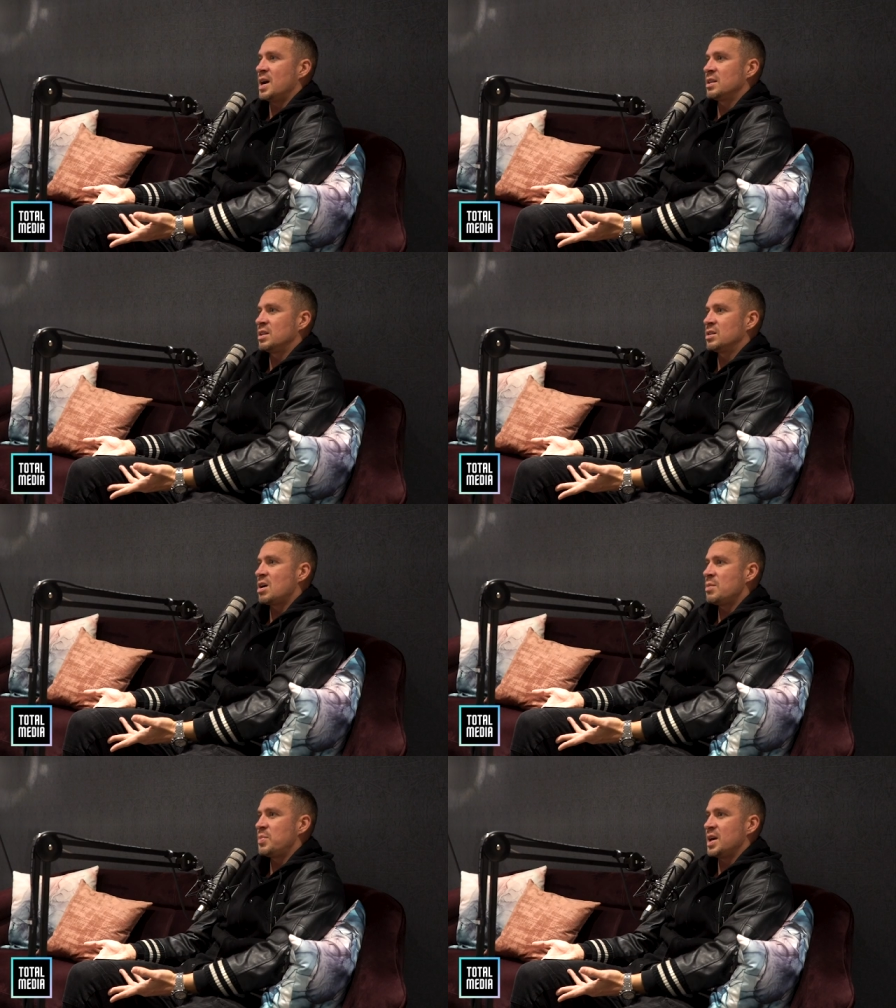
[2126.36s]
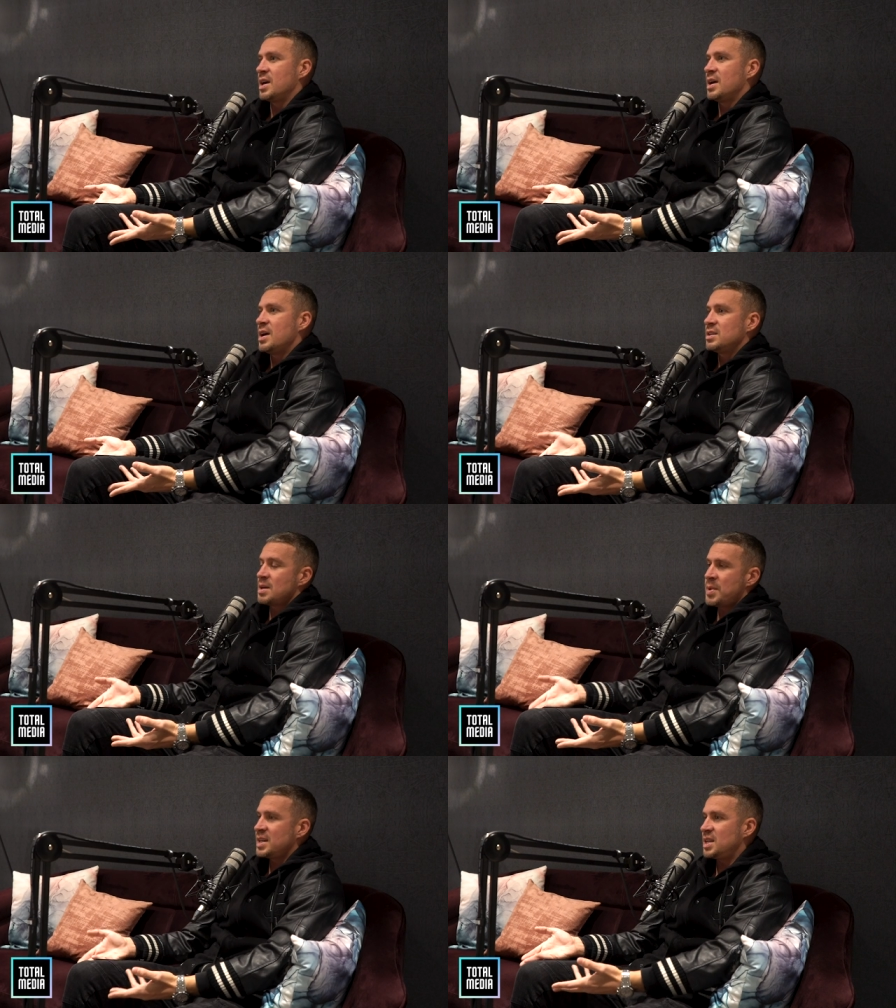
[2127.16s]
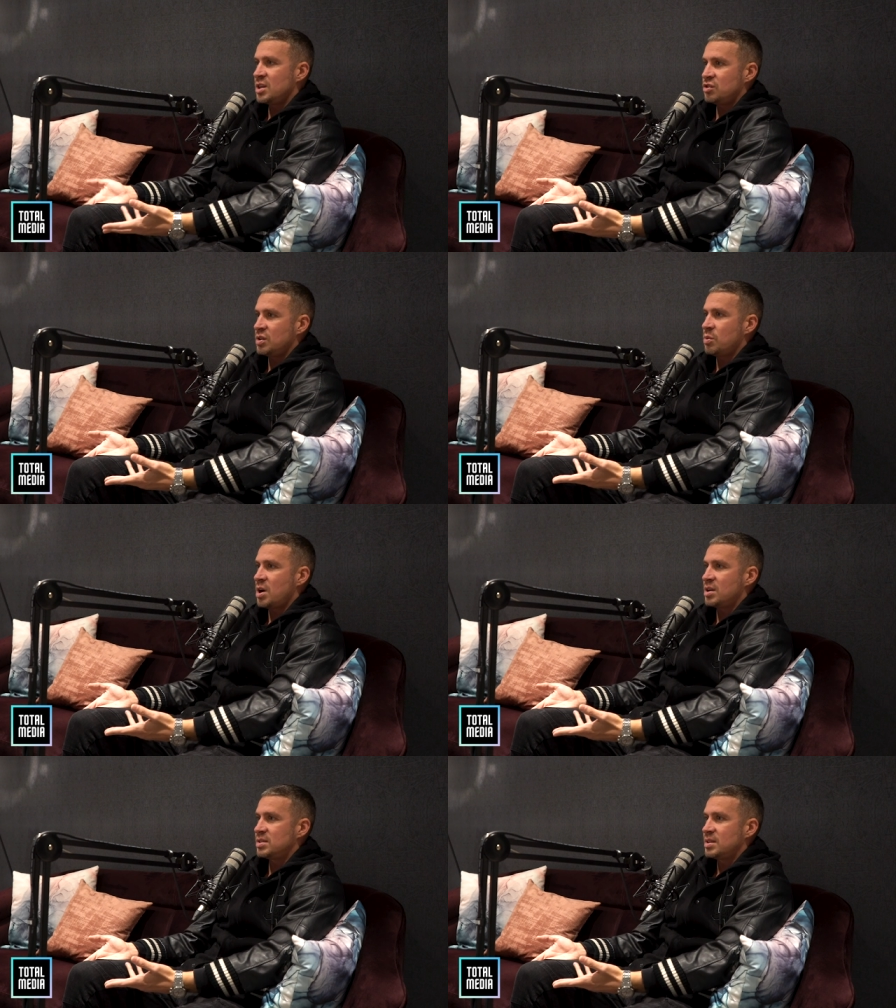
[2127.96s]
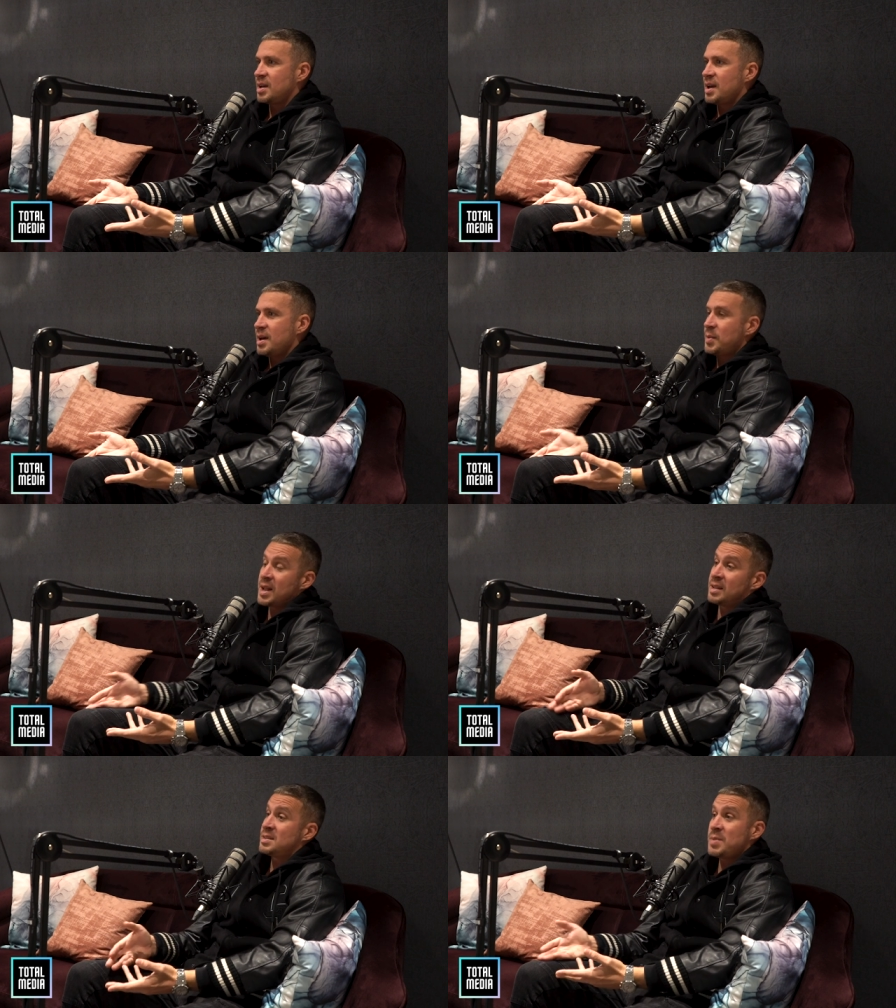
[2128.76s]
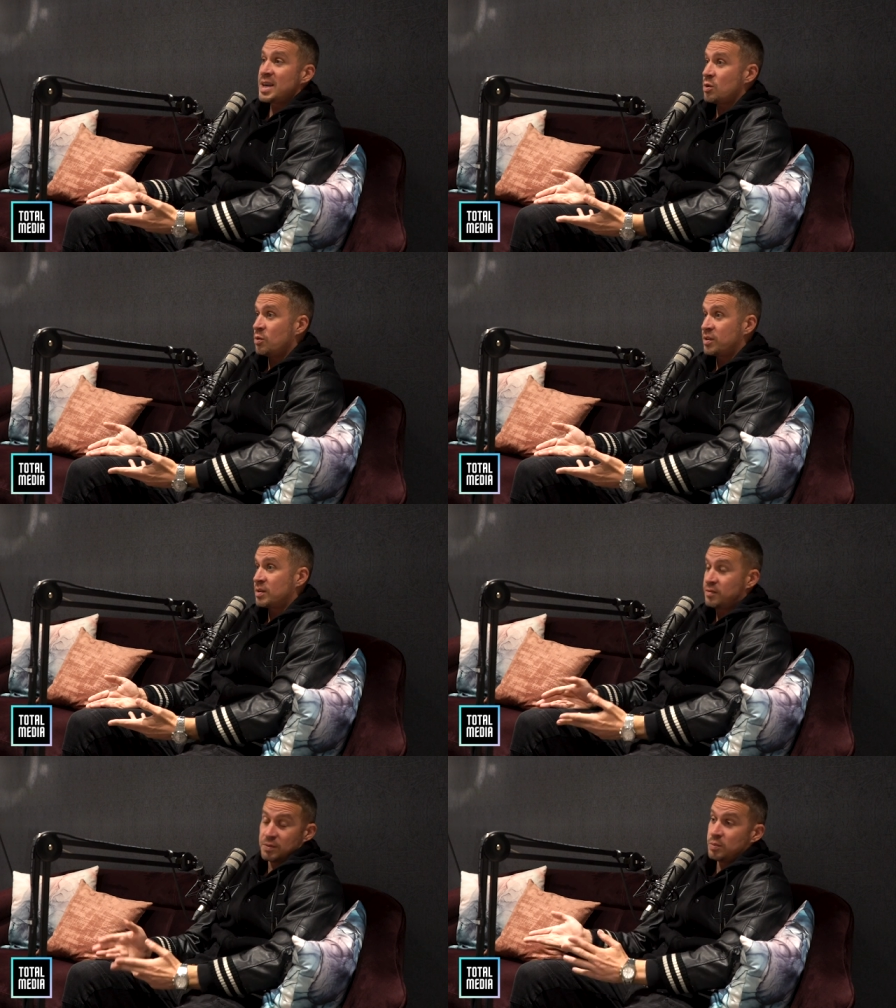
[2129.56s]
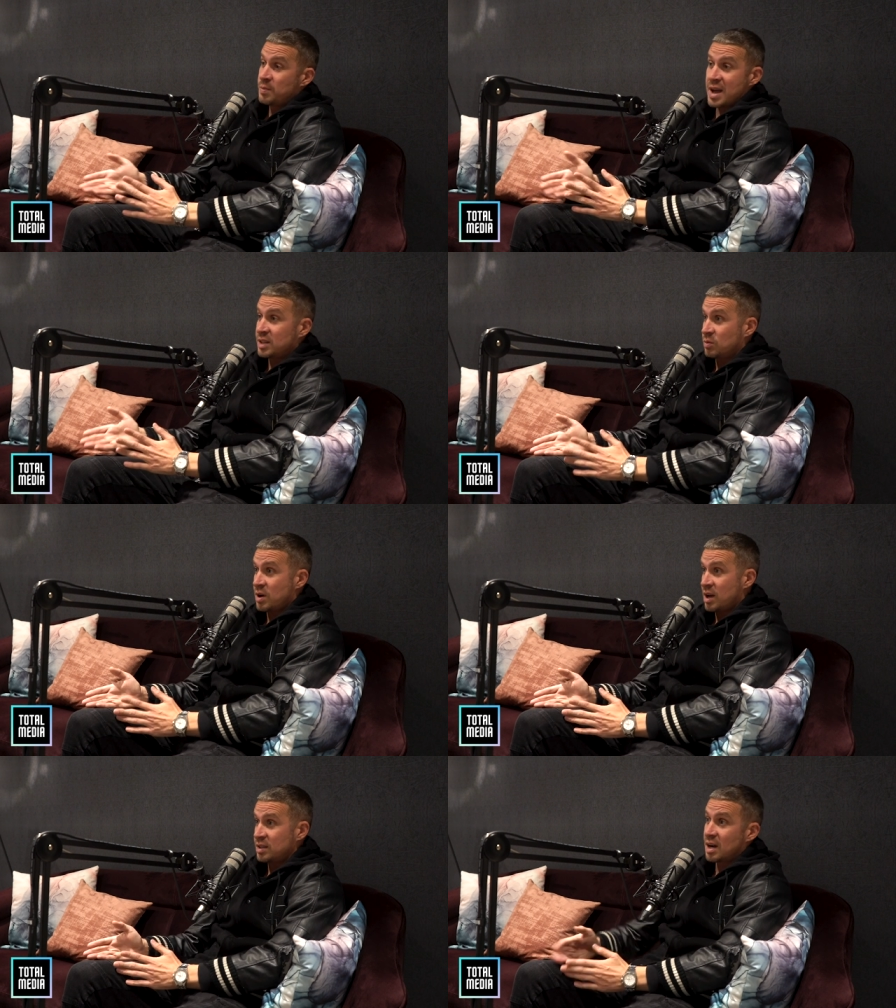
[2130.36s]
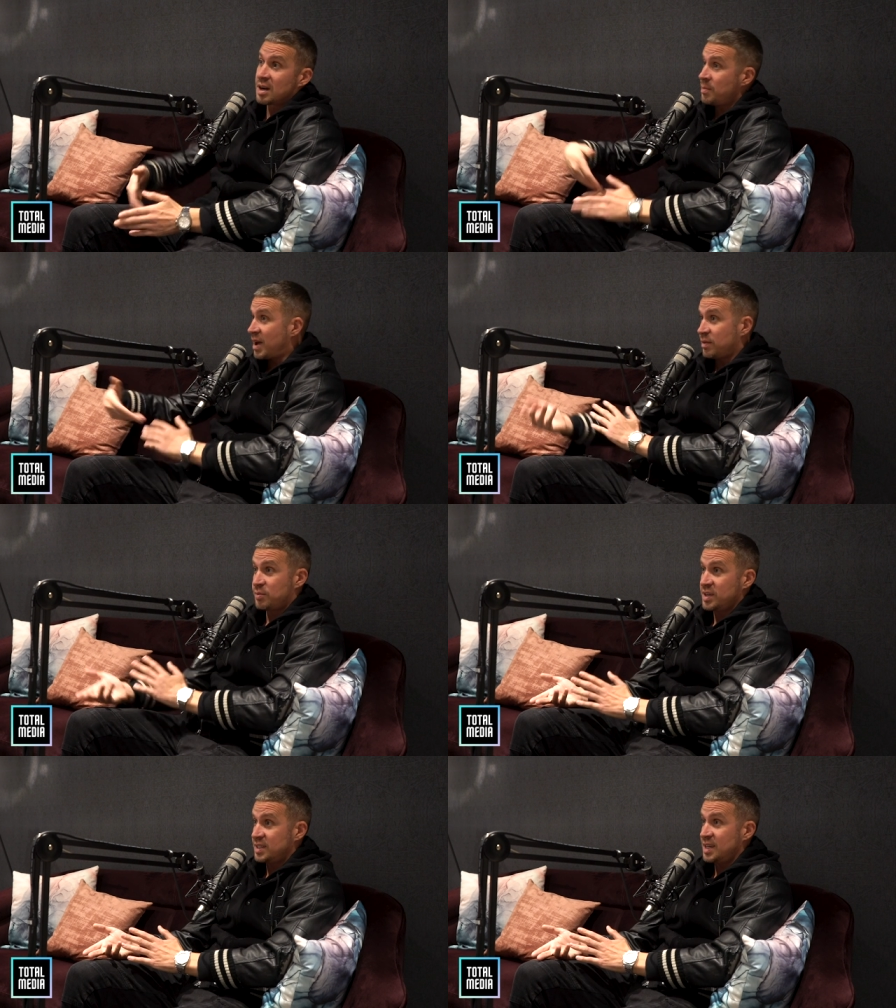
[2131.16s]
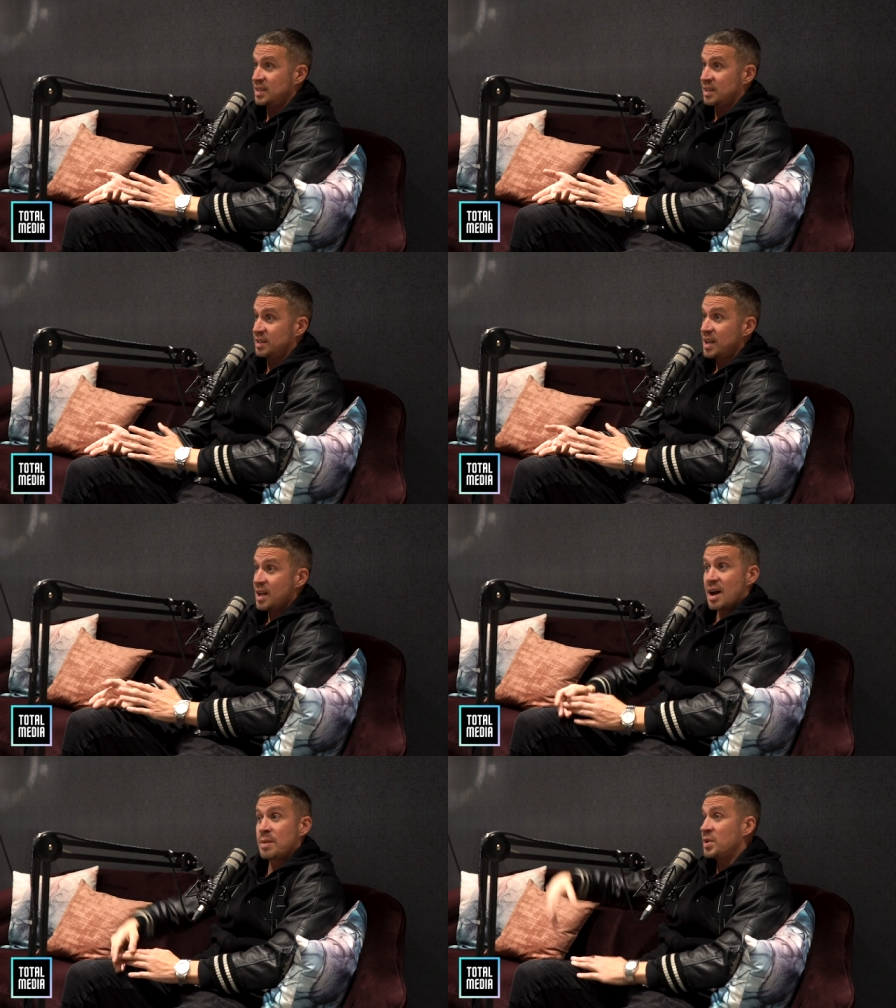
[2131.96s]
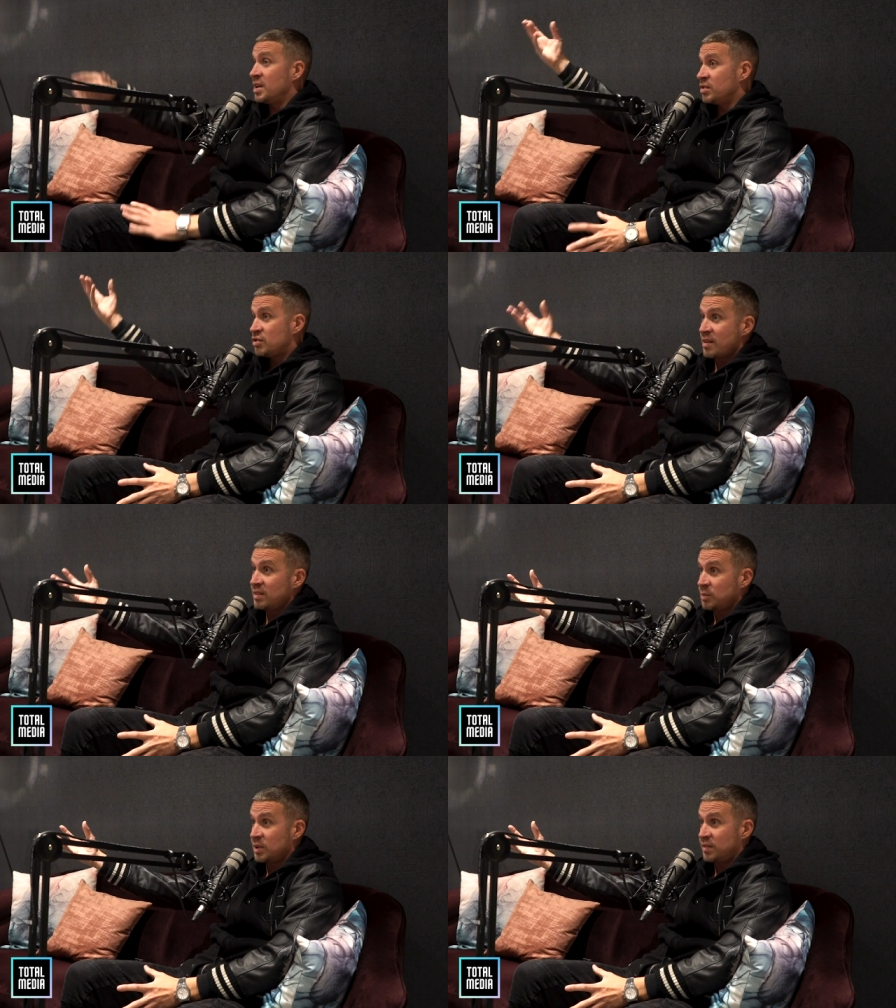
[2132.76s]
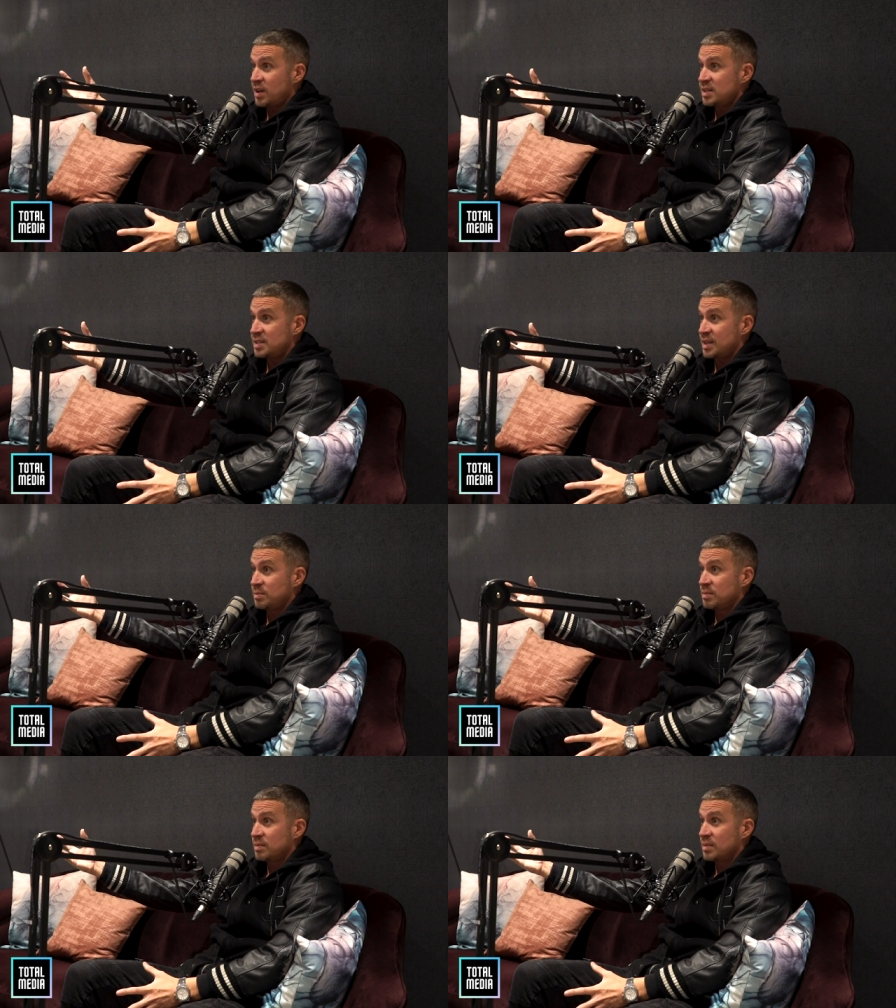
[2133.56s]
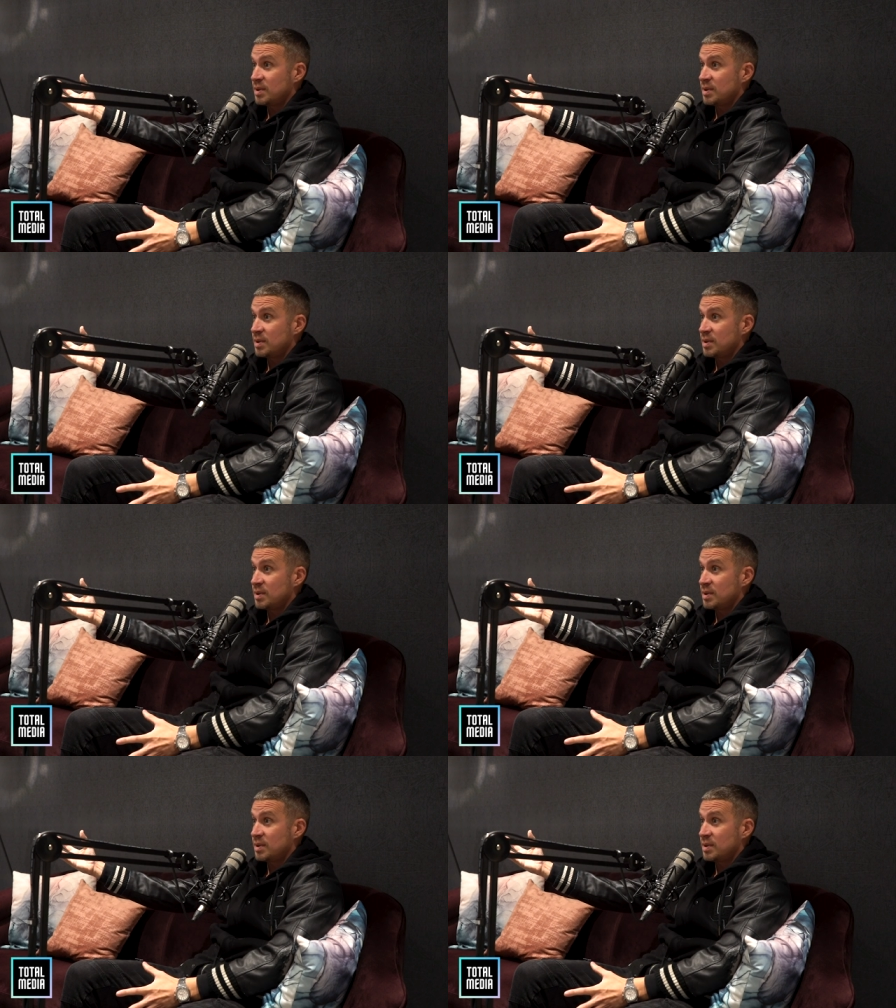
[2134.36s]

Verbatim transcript: it under the carpet. Yeah. So it makes the injury worse. But and then to make it all matters worse, I come back for pre-season. I'm not even traveling with the first team.